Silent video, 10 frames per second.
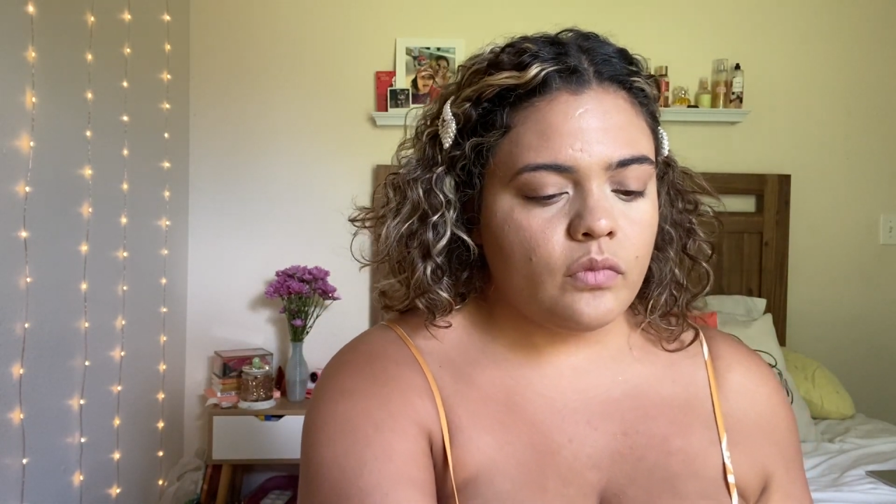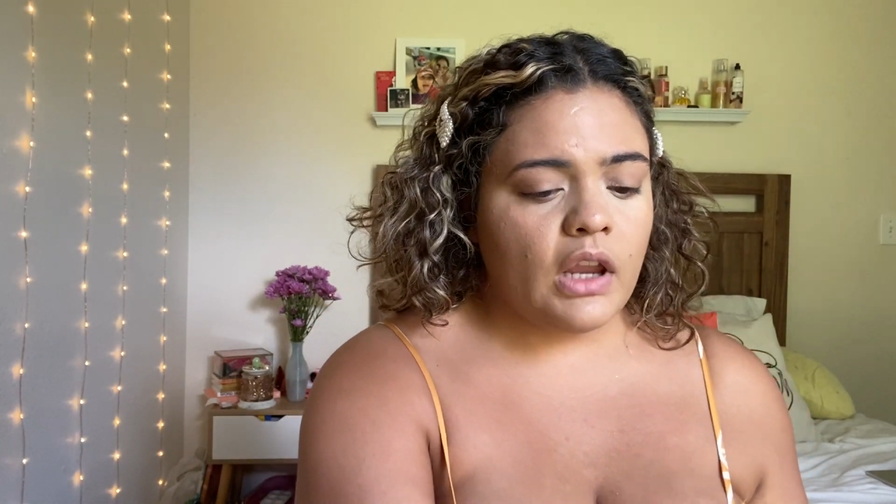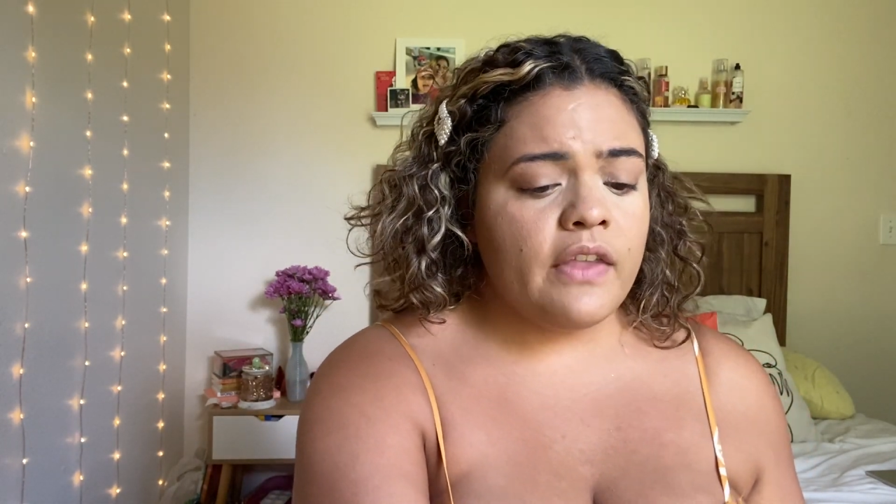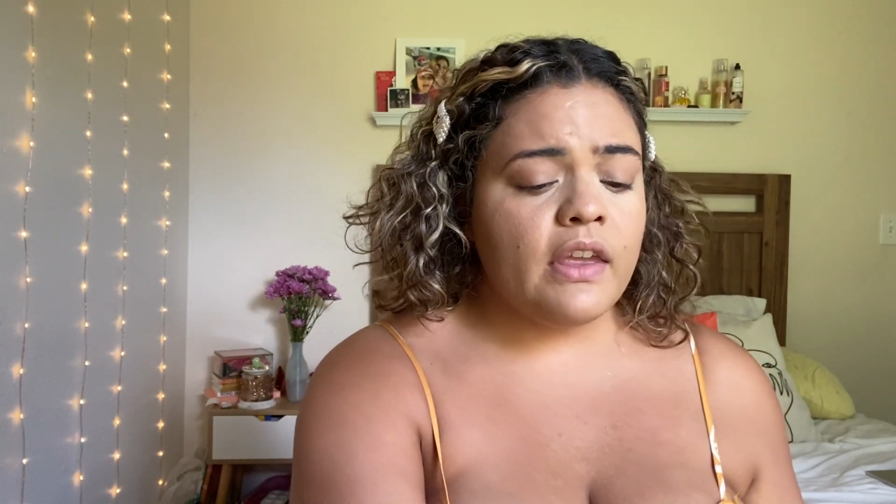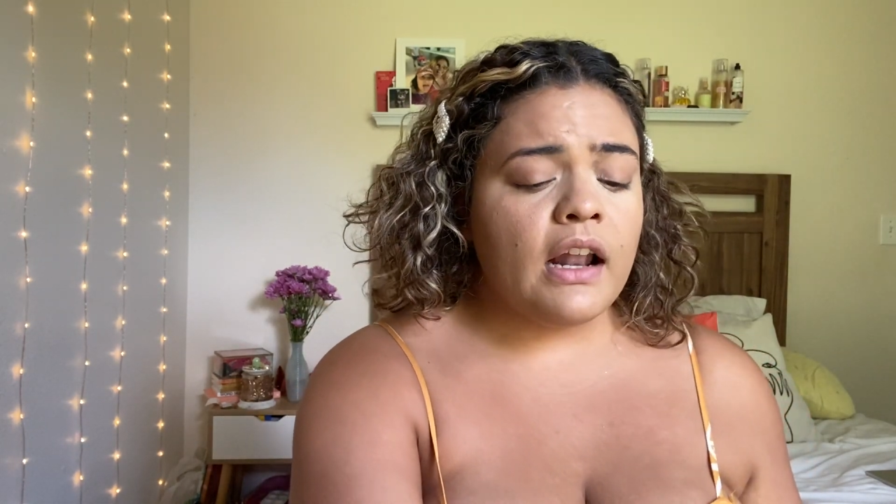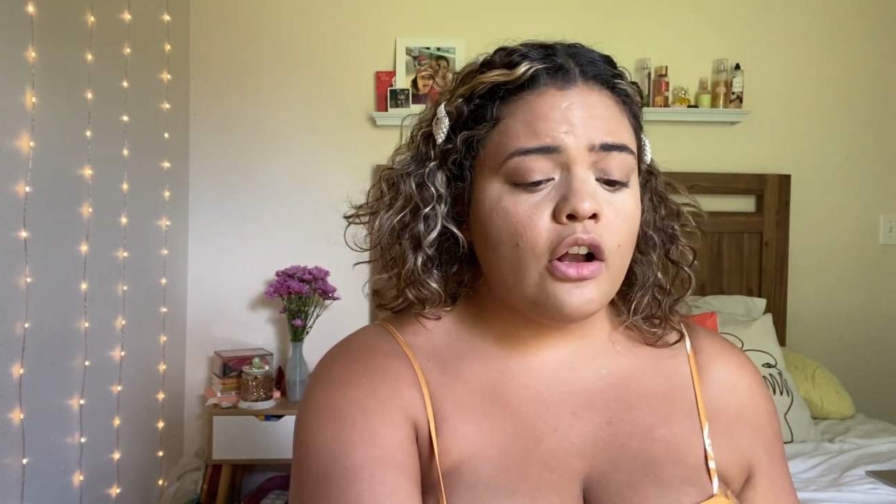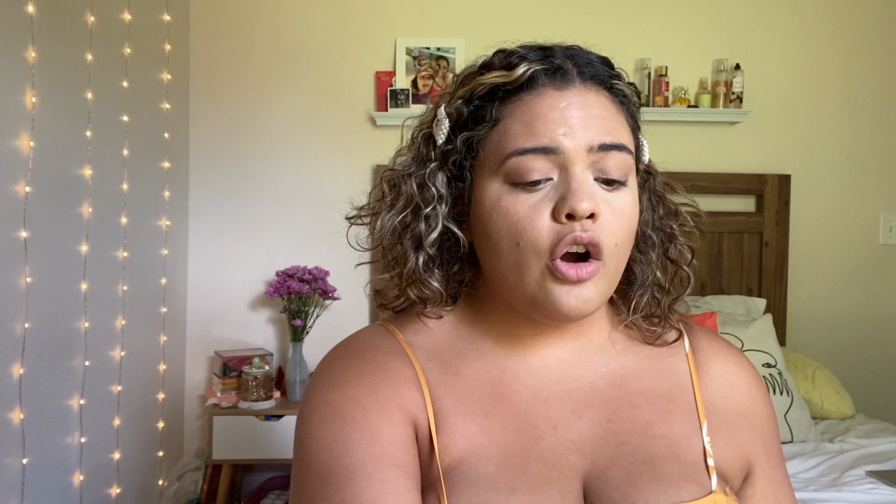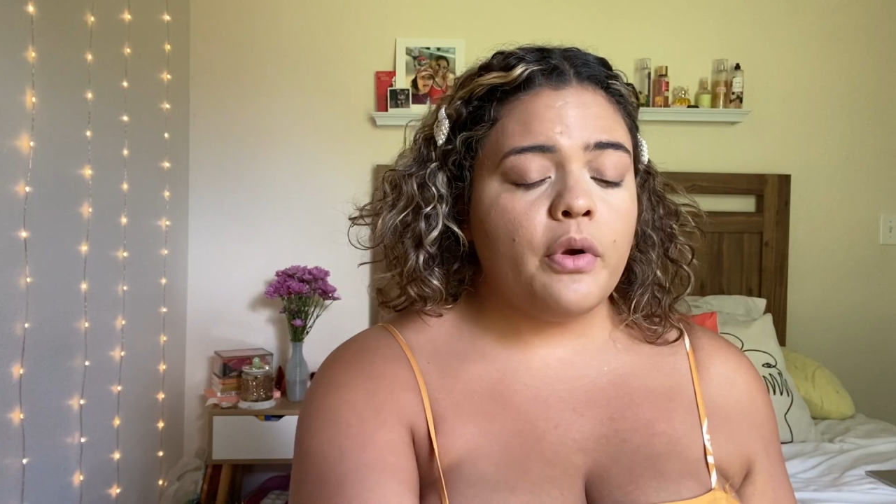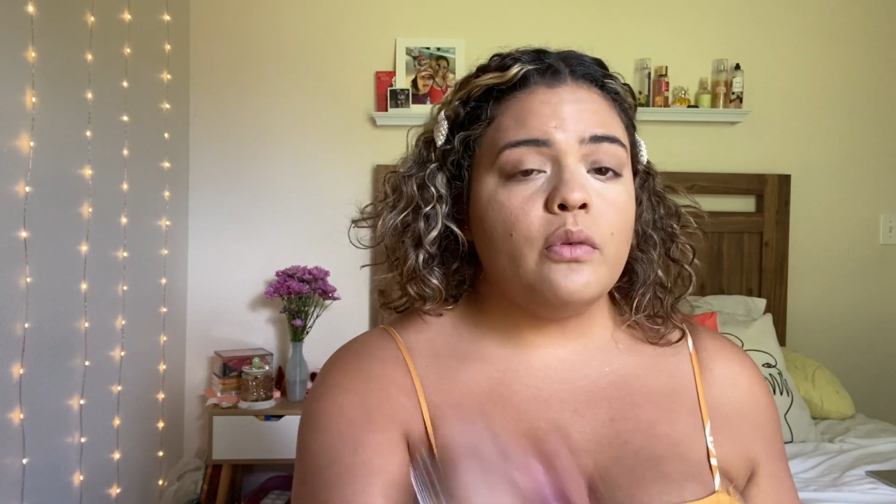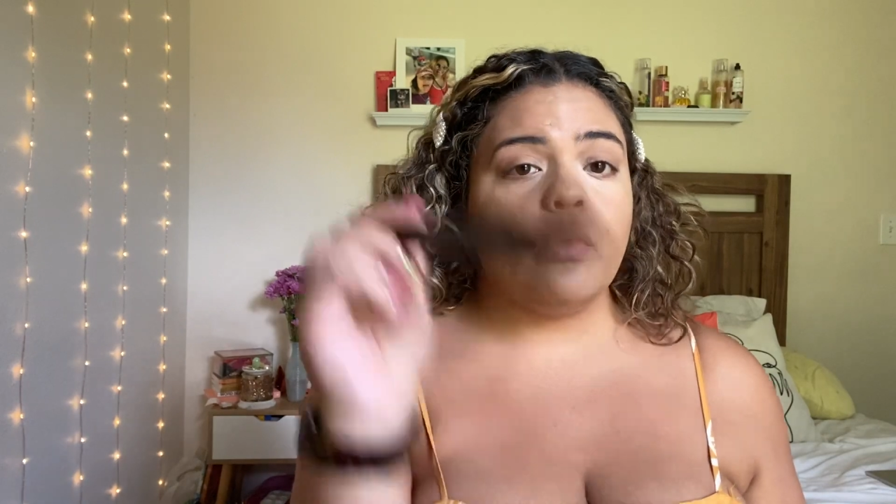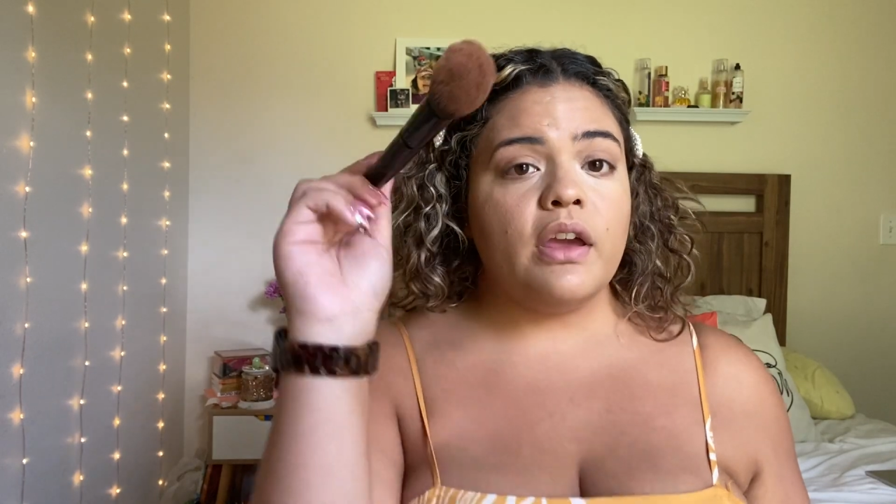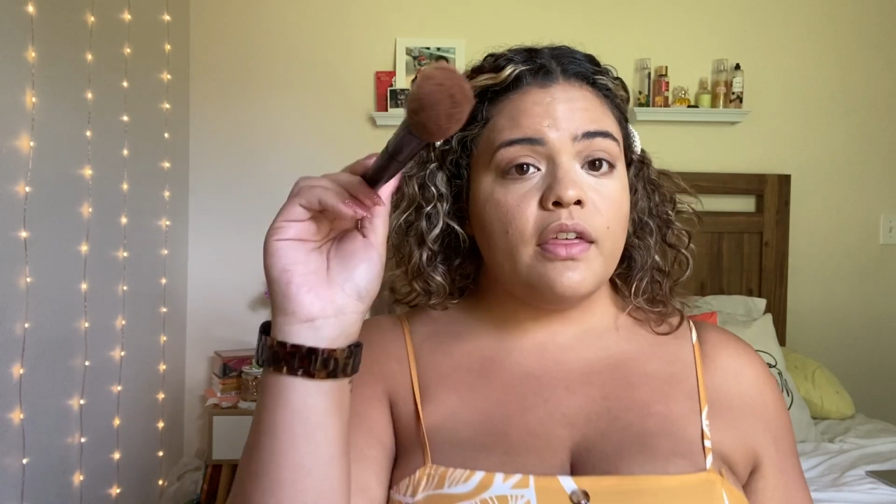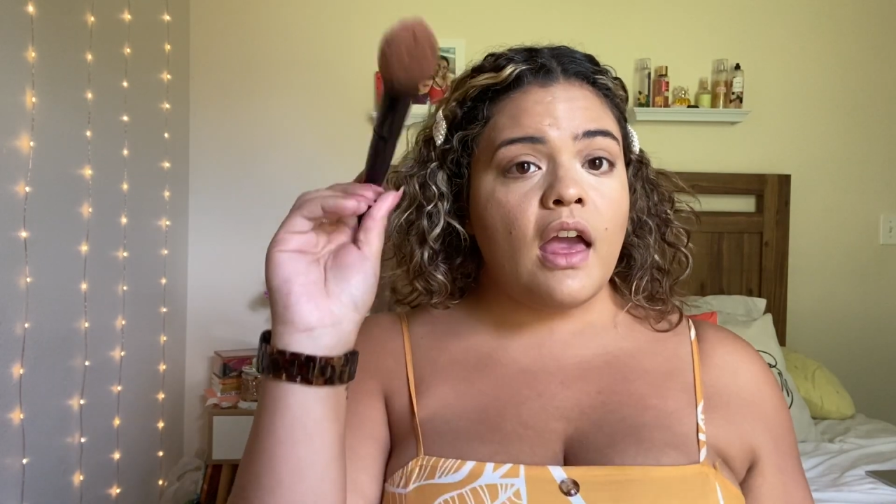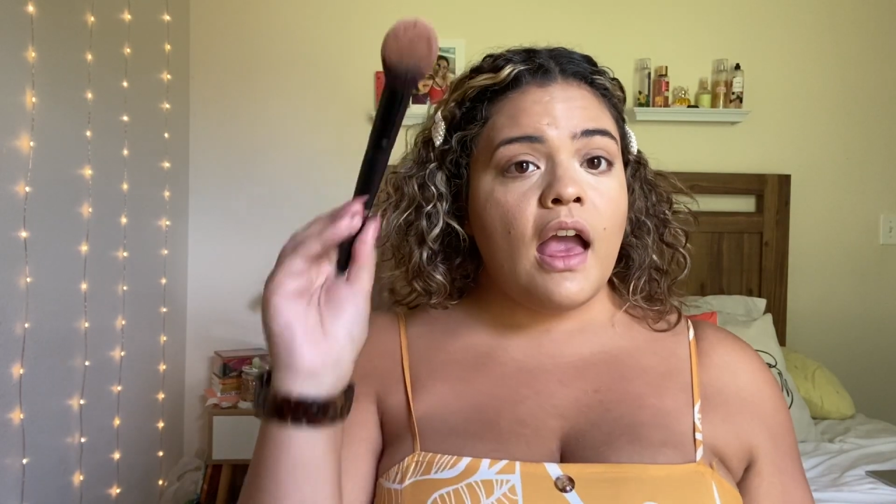And then I'll go in with